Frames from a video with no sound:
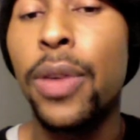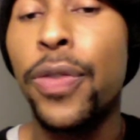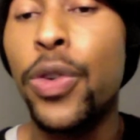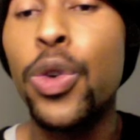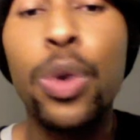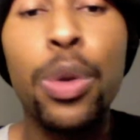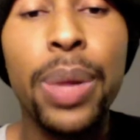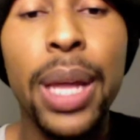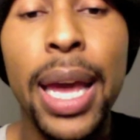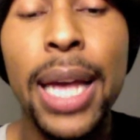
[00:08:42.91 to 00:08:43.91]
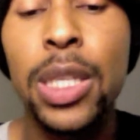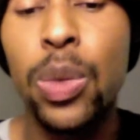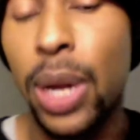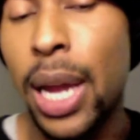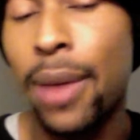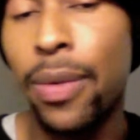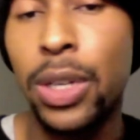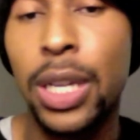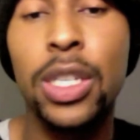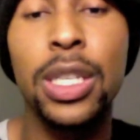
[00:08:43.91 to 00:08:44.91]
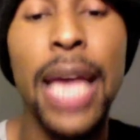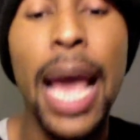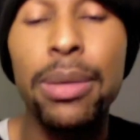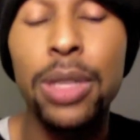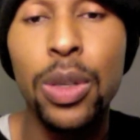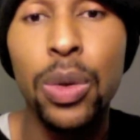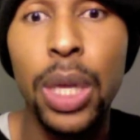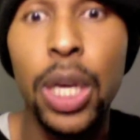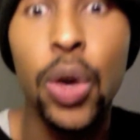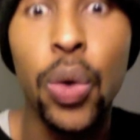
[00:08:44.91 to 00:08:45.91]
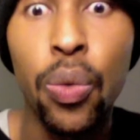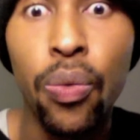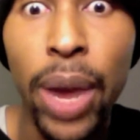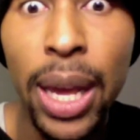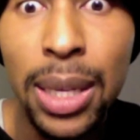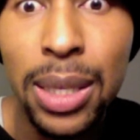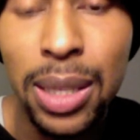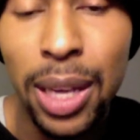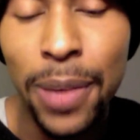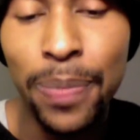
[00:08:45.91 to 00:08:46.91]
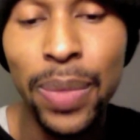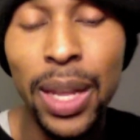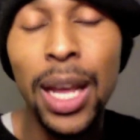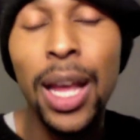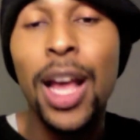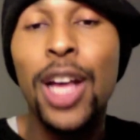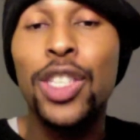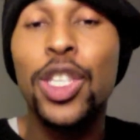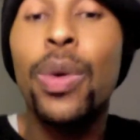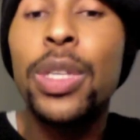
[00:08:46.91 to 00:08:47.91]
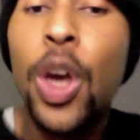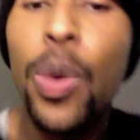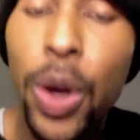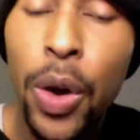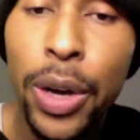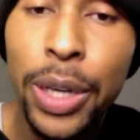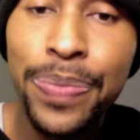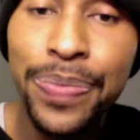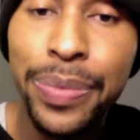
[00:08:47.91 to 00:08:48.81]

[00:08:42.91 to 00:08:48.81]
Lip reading: funeral plans, whatever. That's just absolutely crazy. So what's going on?